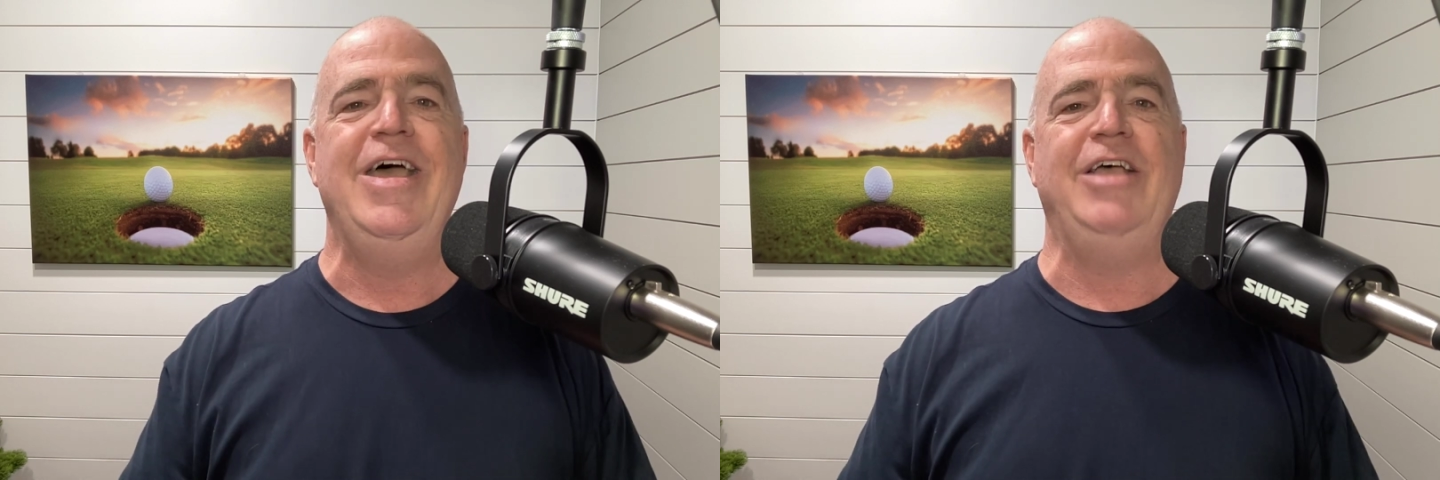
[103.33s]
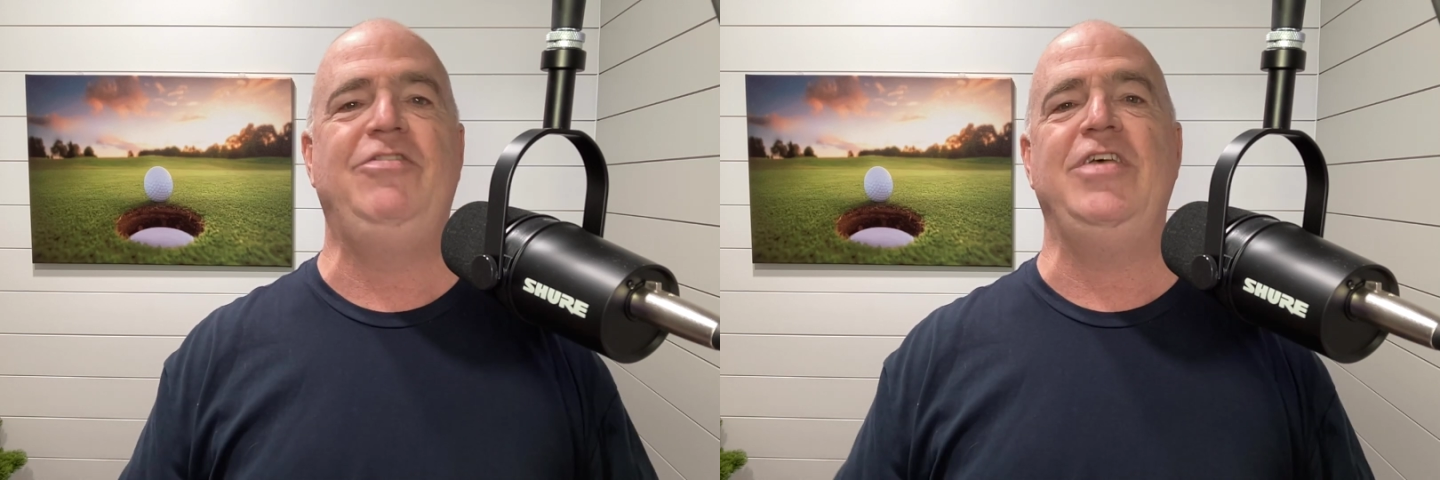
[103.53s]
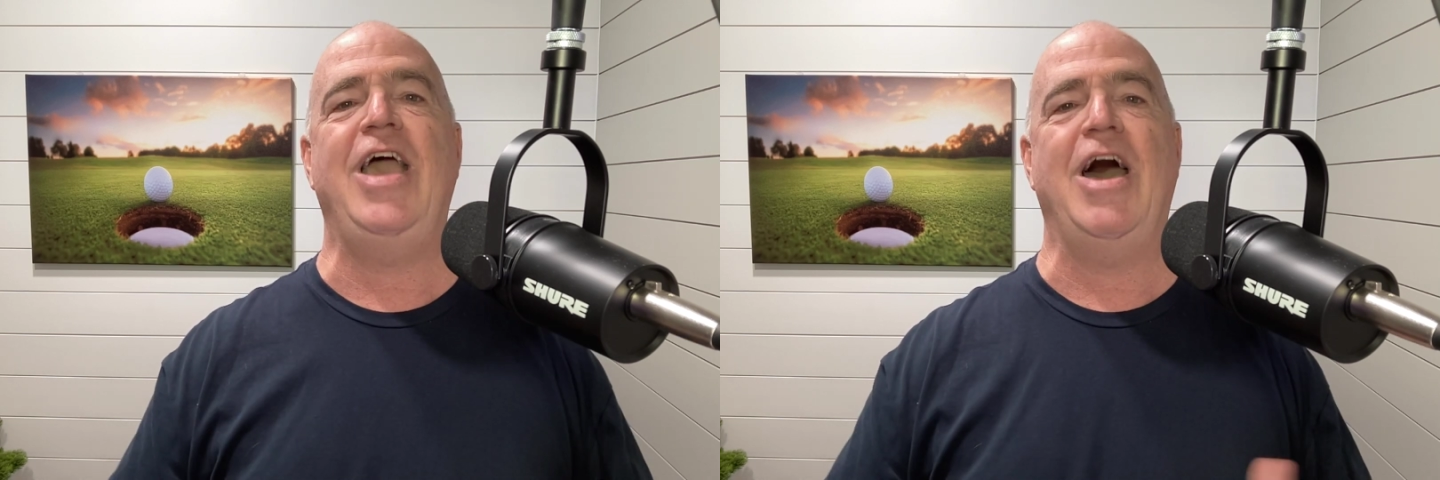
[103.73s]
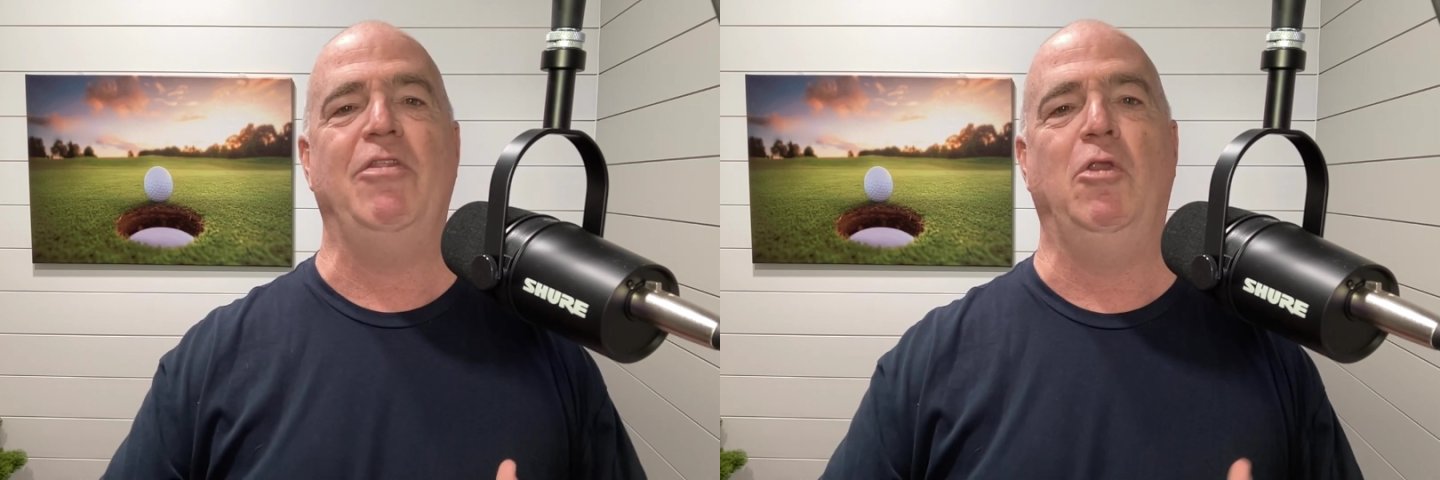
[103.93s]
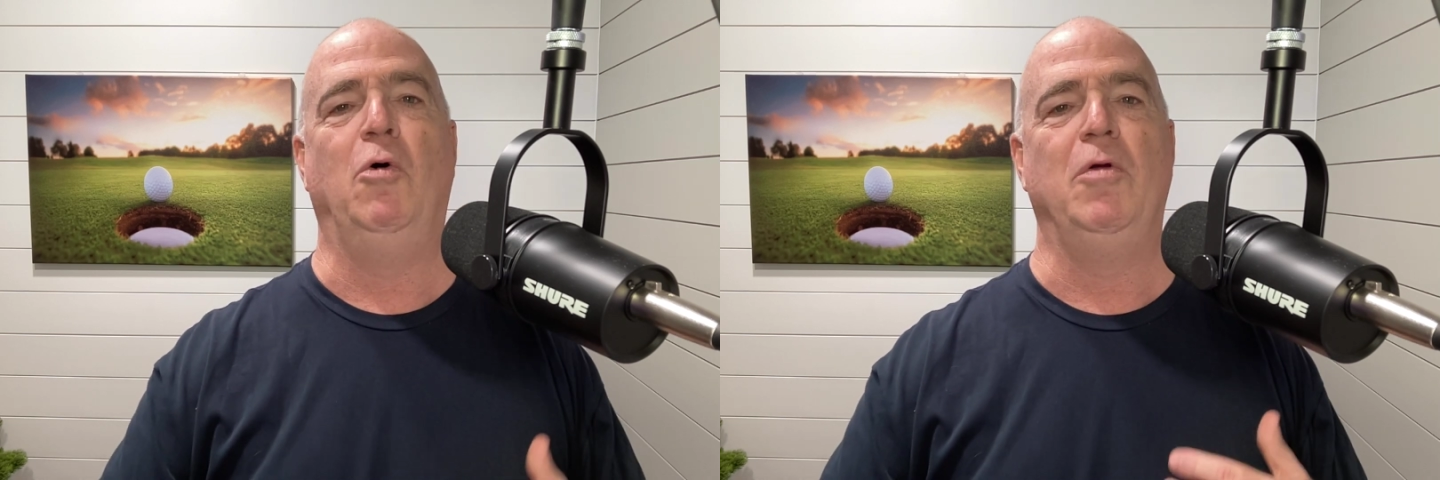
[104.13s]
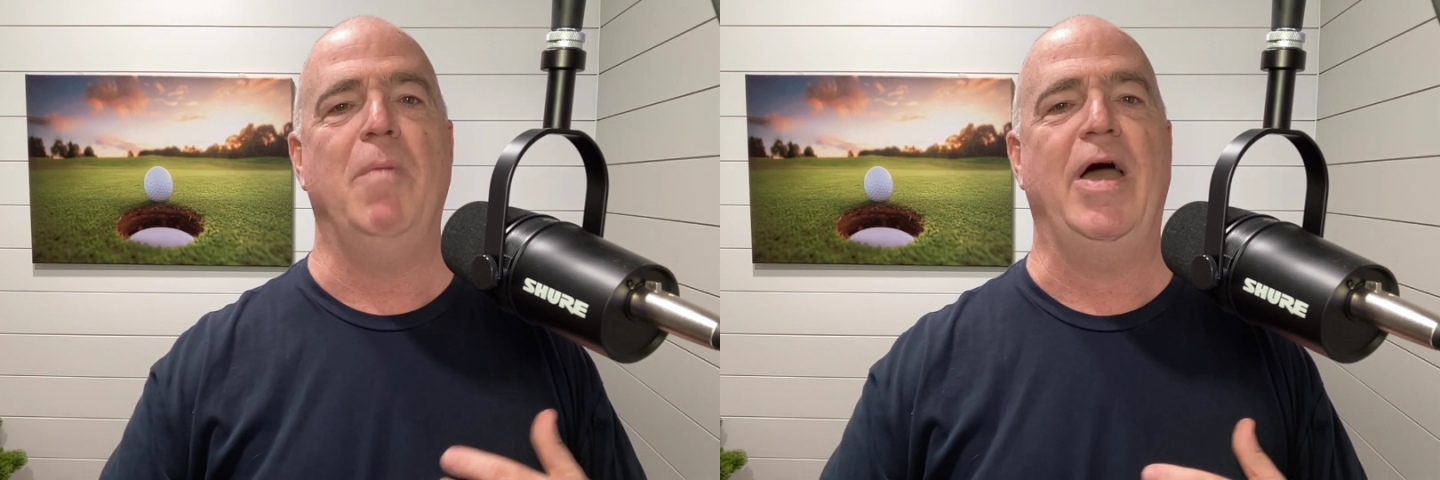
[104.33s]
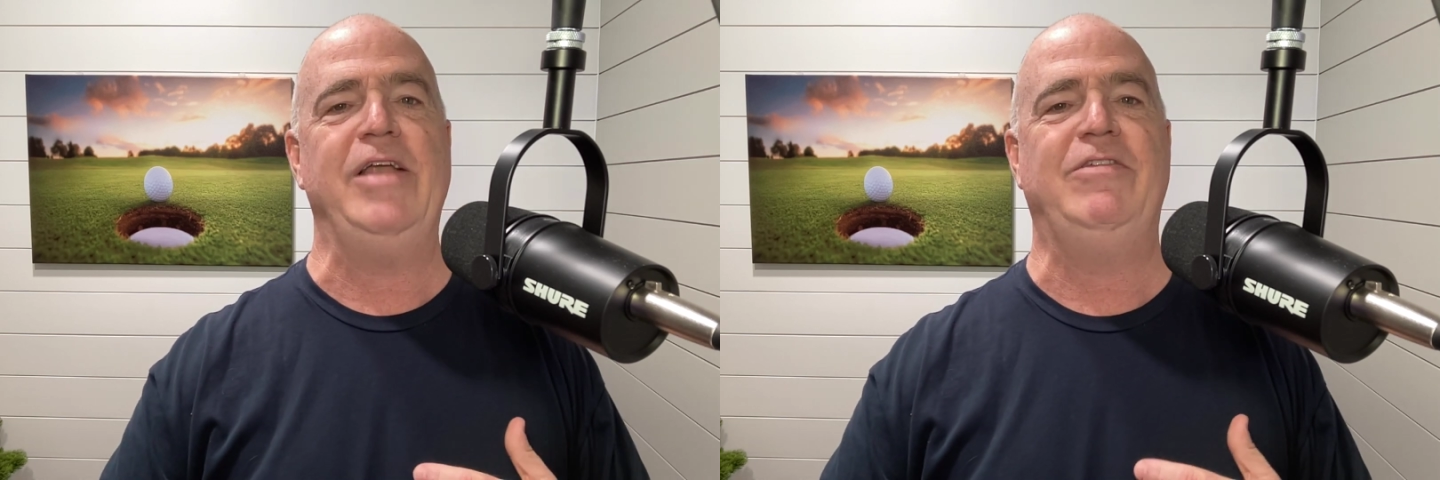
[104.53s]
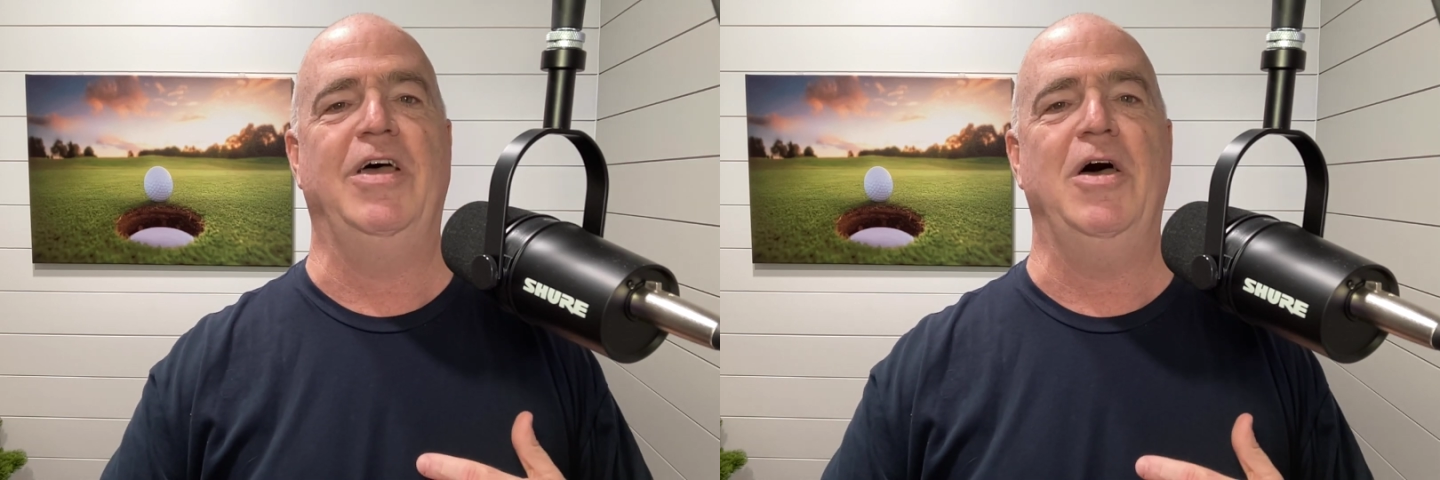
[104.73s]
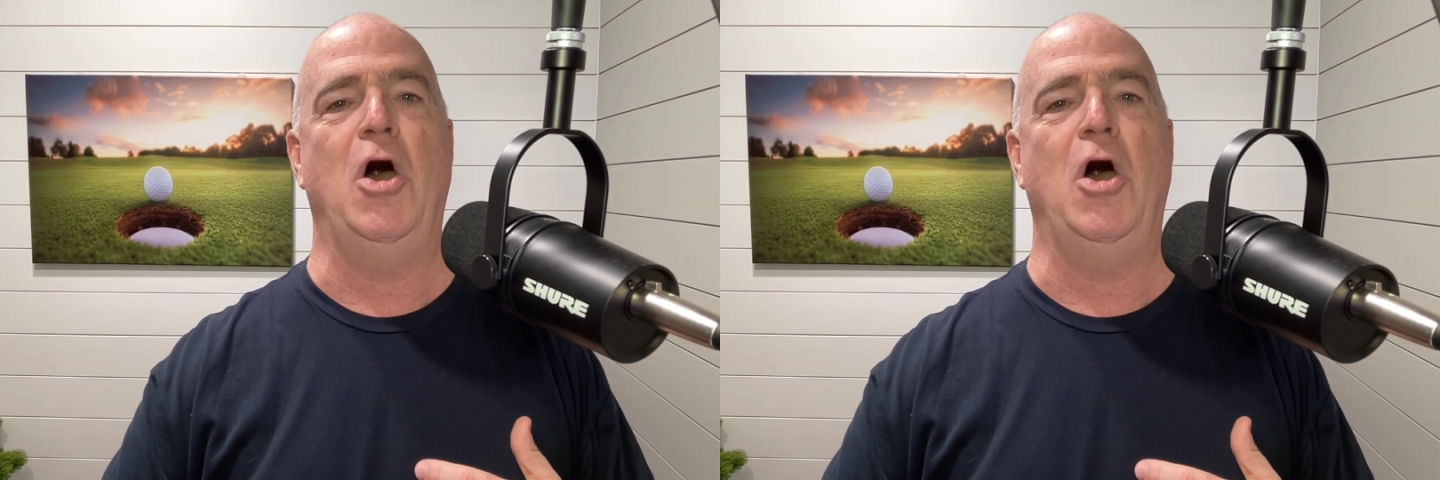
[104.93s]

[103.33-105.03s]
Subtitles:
and see how the Lord might